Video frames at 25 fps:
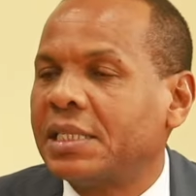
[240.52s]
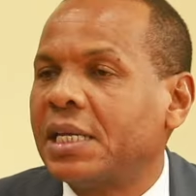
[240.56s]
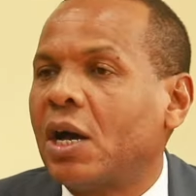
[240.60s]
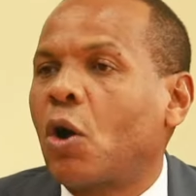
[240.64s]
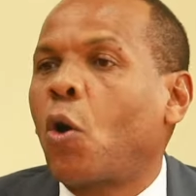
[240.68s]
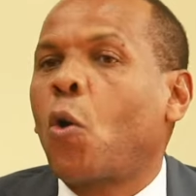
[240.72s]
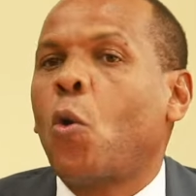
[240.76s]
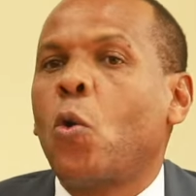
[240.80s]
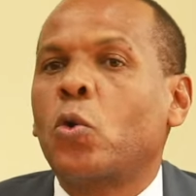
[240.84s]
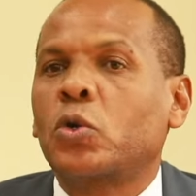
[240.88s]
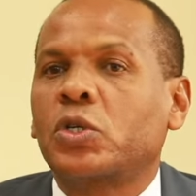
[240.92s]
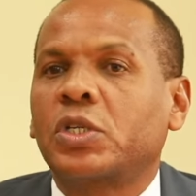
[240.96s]
as a
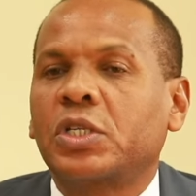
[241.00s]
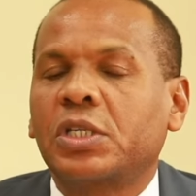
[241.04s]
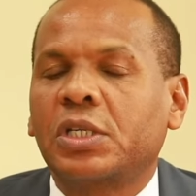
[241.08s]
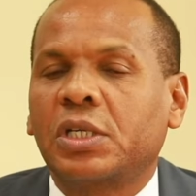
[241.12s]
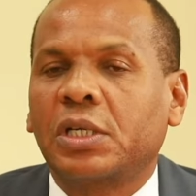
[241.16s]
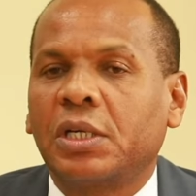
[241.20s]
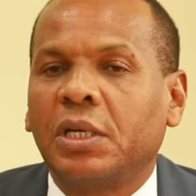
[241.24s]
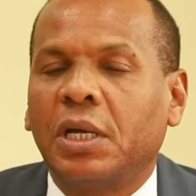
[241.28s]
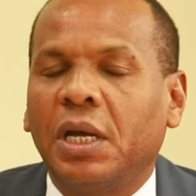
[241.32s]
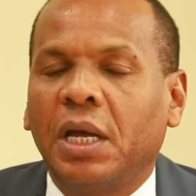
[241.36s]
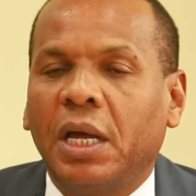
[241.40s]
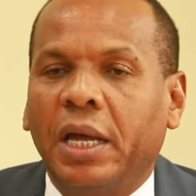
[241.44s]
court
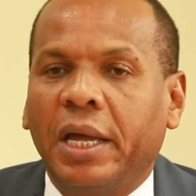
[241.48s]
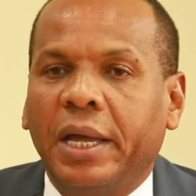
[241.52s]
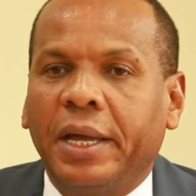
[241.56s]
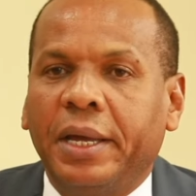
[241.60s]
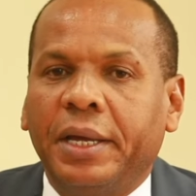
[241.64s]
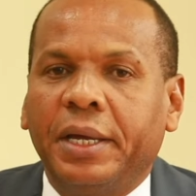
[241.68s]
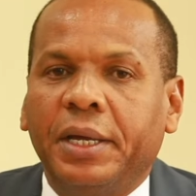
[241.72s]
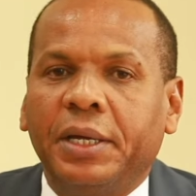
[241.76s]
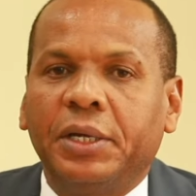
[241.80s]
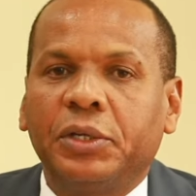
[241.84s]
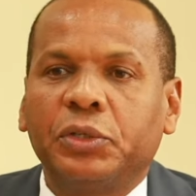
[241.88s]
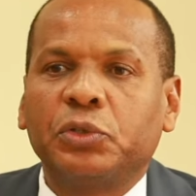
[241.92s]

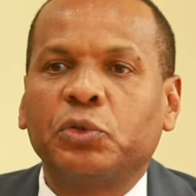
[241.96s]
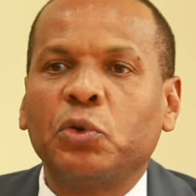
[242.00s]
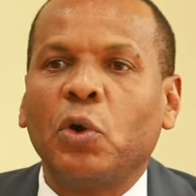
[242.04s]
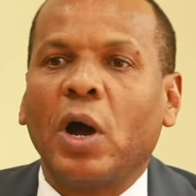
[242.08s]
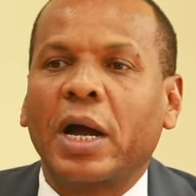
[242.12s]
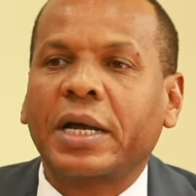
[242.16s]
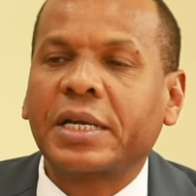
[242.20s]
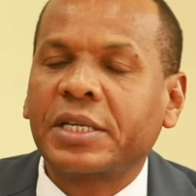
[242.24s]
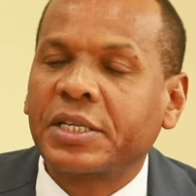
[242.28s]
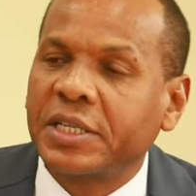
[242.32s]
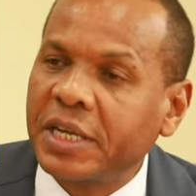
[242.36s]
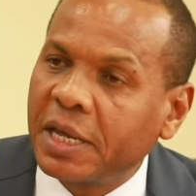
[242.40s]
to
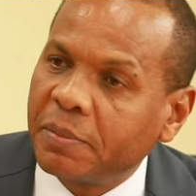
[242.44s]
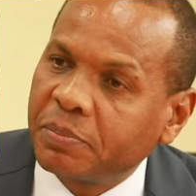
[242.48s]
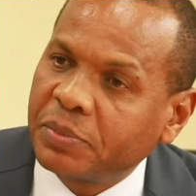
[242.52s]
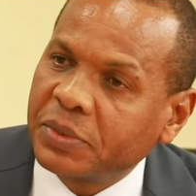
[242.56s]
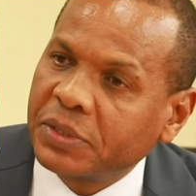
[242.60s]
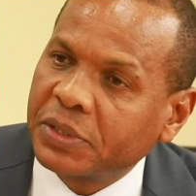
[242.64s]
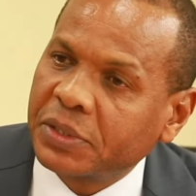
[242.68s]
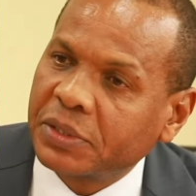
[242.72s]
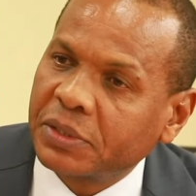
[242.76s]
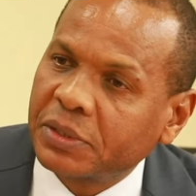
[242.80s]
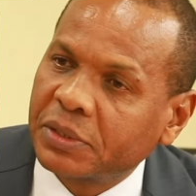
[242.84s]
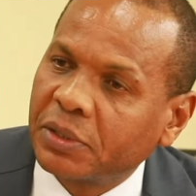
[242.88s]

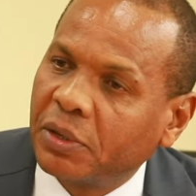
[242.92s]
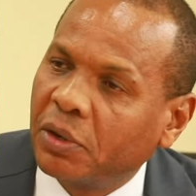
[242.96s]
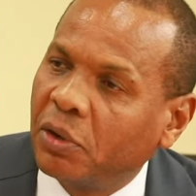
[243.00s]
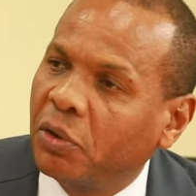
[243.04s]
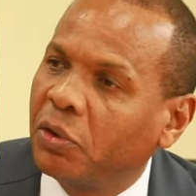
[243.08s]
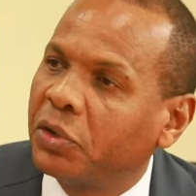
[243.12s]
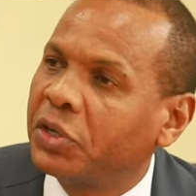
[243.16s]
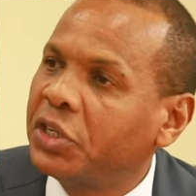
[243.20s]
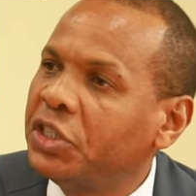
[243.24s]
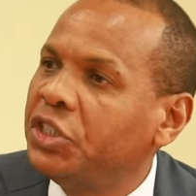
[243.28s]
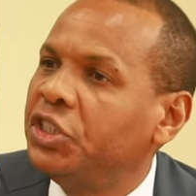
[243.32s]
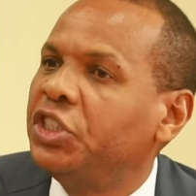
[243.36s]
accept
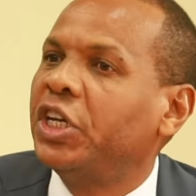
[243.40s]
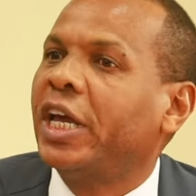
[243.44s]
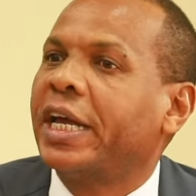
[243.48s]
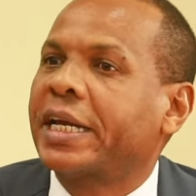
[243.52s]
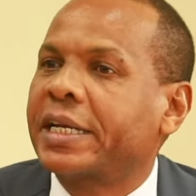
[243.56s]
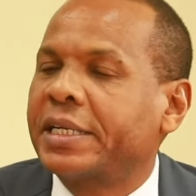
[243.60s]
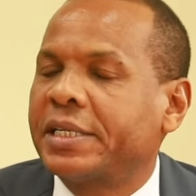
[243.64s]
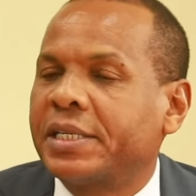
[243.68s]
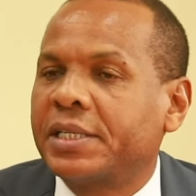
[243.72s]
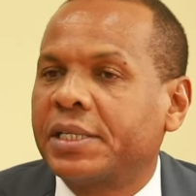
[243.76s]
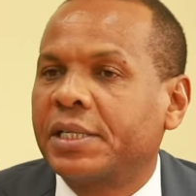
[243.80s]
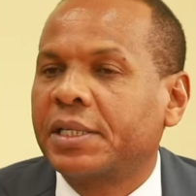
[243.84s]
or
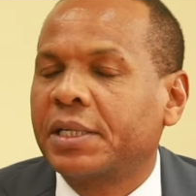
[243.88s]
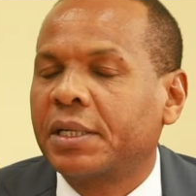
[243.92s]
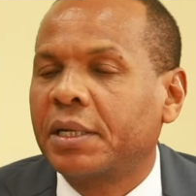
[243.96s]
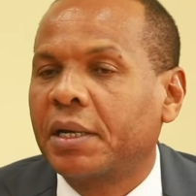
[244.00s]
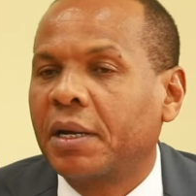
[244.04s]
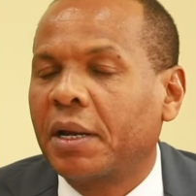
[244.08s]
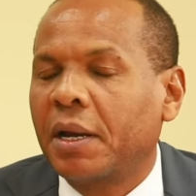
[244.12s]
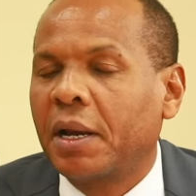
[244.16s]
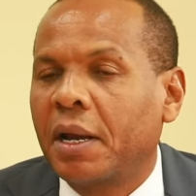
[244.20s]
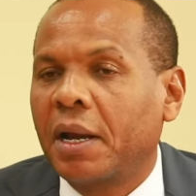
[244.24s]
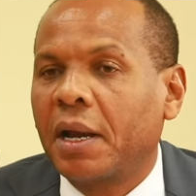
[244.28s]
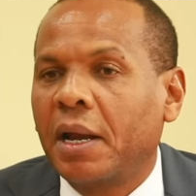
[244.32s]
reject
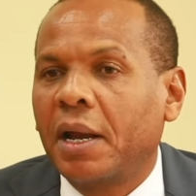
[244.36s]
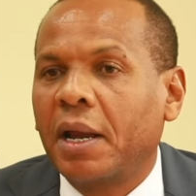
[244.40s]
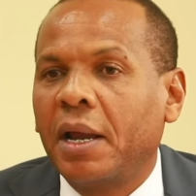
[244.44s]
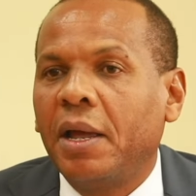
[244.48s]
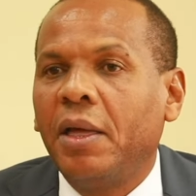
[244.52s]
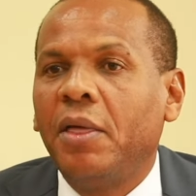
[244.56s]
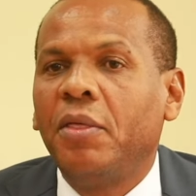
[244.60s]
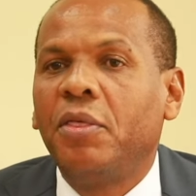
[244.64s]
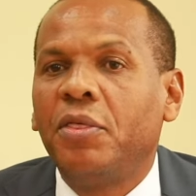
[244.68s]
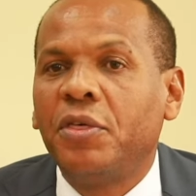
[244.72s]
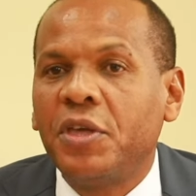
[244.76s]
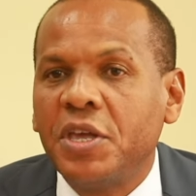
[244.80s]

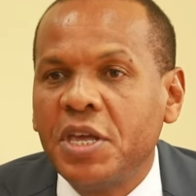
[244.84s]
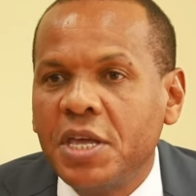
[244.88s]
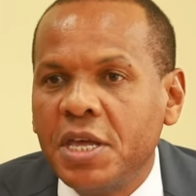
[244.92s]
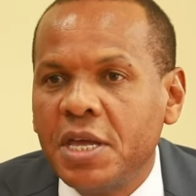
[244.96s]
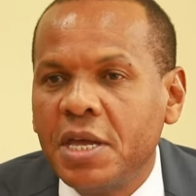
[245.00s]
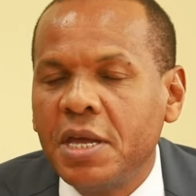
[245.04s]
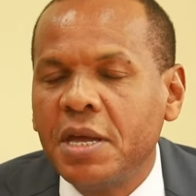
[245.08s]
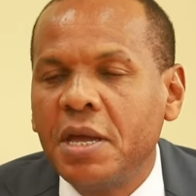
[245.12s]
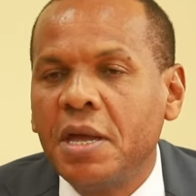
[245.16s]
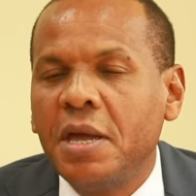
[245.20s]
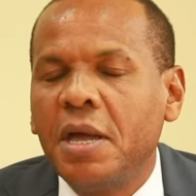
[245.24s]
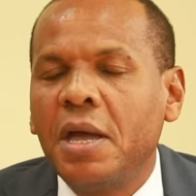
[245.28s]

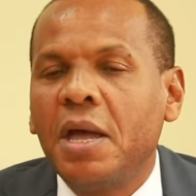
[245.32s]
the